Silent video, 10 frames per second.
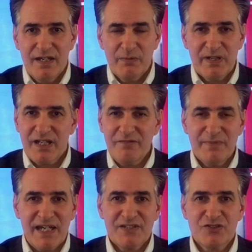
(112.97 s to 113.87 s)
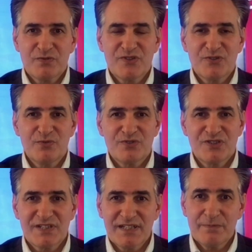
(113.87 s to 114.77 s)
When a government has to resort to
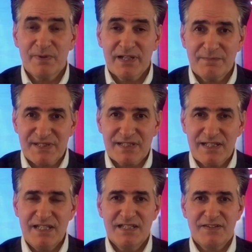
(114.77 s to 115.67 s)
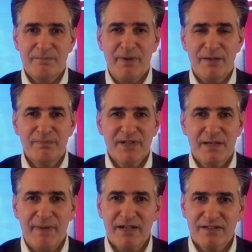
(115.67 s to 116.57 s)
deliberately misleading the public
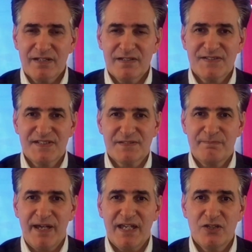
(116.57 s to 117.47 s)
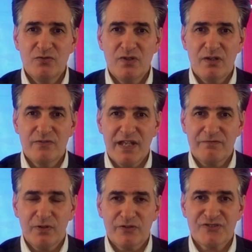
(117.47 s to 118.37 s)
about nurses' pay, you know they've
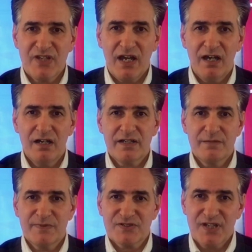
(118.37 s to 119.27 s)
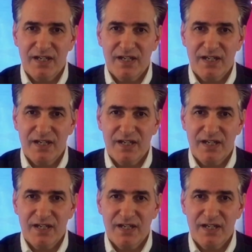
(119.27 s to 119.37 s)
lost the argument.